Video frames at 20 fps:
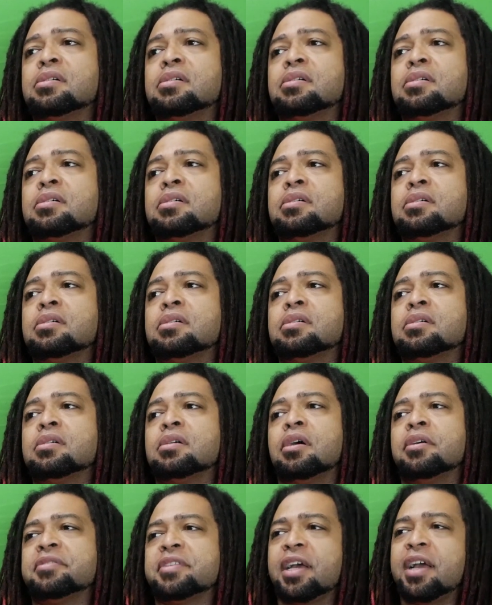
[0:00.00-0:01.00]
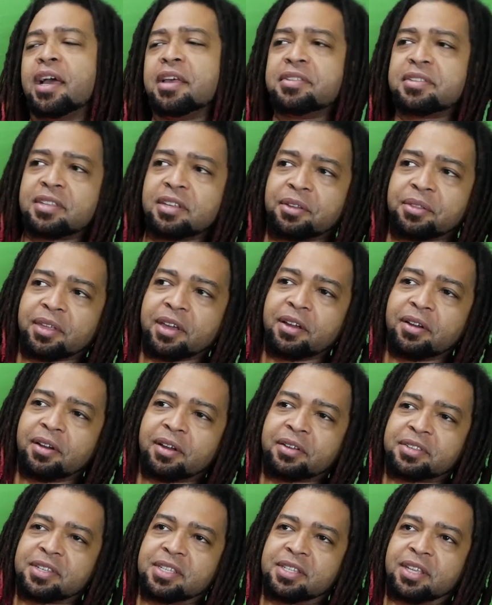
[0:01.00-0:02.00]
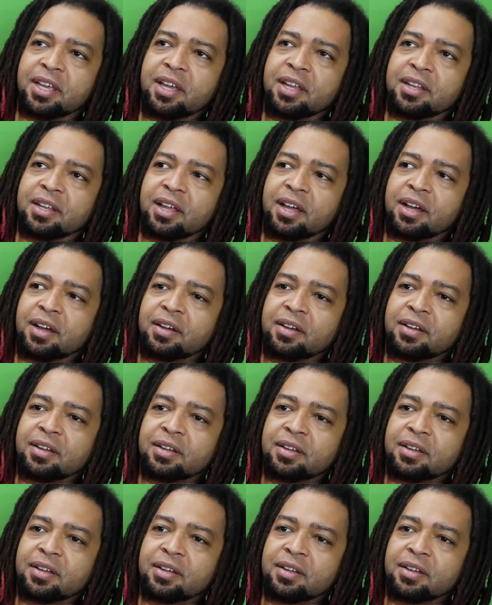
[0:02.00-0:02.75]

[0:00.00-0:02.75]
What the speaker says: Miss you. Was that guy still there or is he dead now?